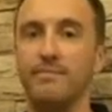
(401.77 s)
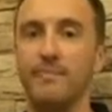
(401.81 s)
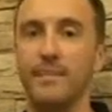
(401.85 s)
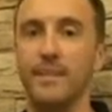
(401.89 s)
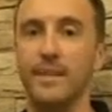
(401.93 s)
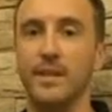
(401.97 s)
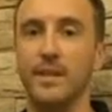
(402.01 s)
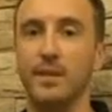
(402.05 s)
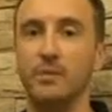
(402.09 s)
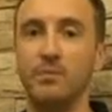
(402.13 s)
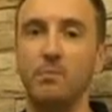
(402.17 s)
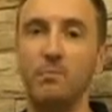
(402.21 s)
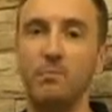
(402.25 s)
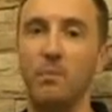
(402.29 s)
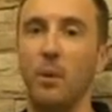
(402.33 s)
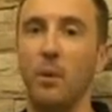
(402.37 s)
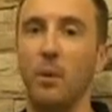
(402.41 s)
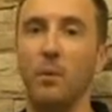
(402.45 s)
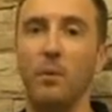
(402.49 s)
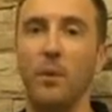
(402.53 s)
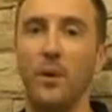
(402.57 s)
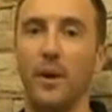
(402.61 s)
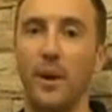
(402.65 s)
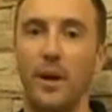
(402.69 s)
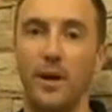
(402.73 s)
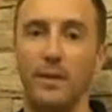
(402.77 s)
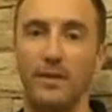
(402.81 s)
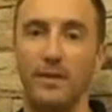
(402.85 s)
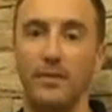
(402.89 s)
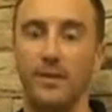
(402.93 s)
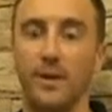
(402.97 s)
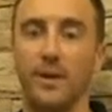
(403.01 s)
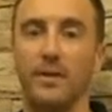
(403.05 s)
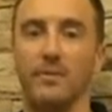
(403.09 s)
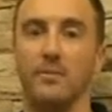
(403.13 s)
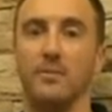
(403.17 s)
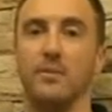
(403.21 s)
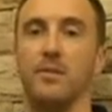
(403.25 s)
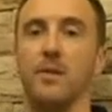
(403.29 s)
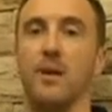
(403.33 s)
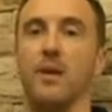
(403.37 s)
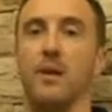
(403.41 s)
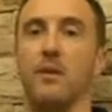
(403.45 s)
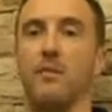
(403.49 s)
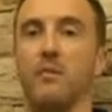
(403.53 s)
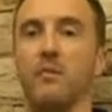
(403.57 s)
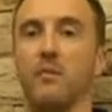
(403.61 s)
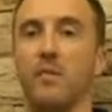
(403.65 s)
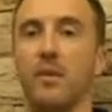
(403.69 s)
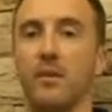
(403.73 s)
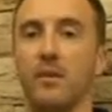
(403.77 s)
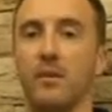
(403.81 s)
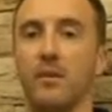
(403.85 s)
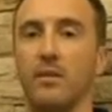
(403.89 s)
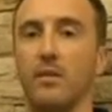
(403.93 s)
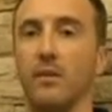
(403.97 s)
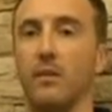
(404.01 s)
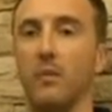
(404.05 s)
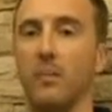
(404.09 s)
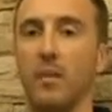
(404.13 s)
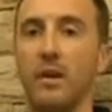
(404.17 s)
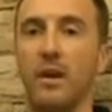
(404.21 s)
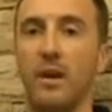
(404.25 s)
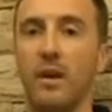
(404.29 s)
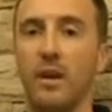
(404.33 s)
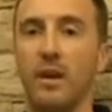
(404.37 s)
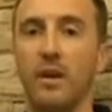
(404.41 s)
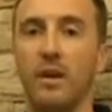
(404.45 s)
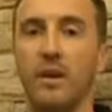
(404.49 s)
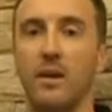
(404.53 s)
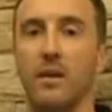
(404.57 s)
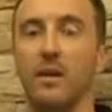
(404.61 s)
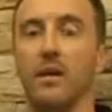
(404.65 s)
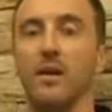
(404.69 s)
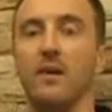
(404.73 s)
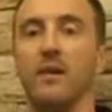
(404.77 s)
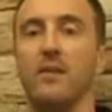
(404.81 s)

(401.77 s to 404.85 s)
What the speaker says: won't want to have sex with them. Like, not me.